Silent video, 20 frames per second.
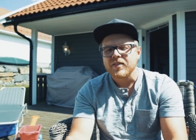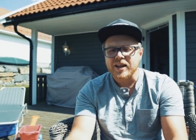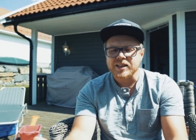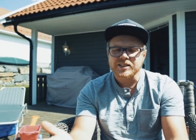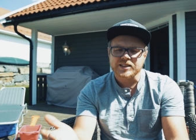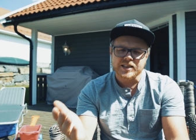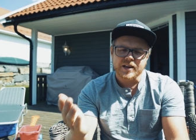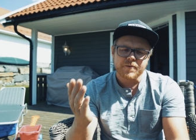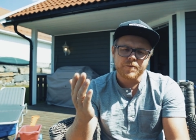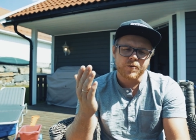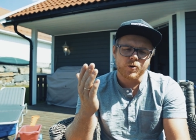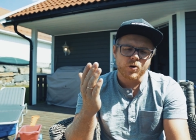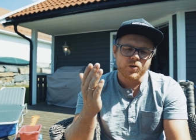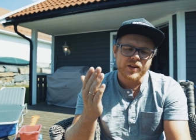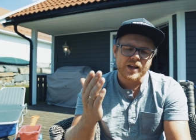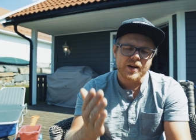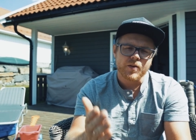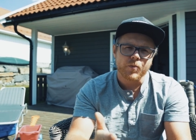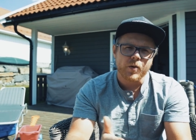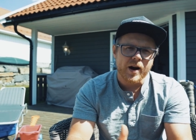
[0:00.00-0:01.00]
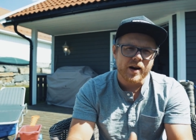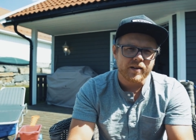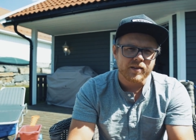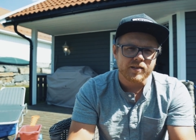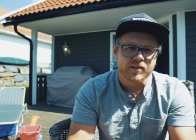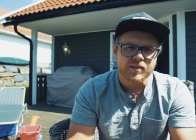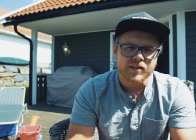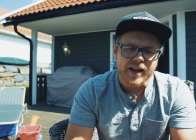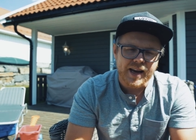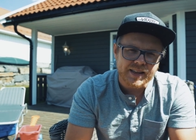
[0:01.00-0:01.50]
That's it for the
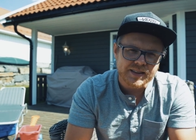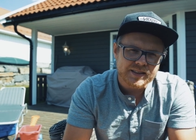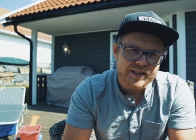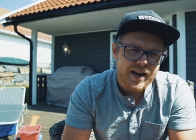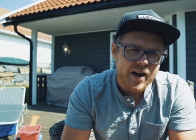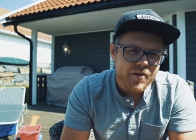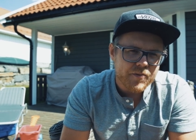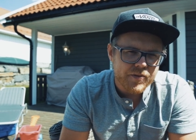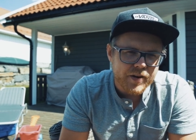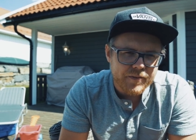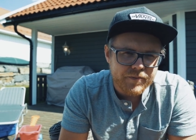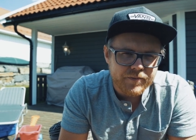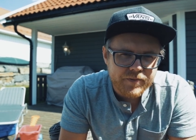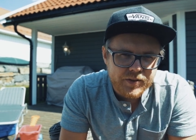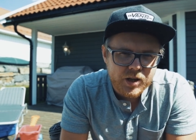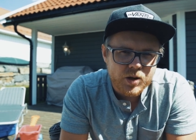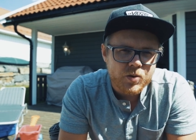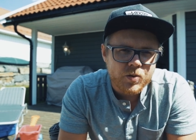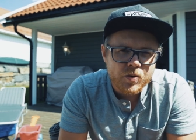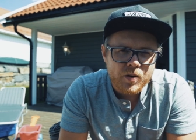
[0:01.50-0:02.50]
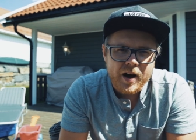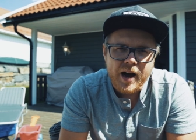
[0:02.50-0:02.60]
Wiral LITE review.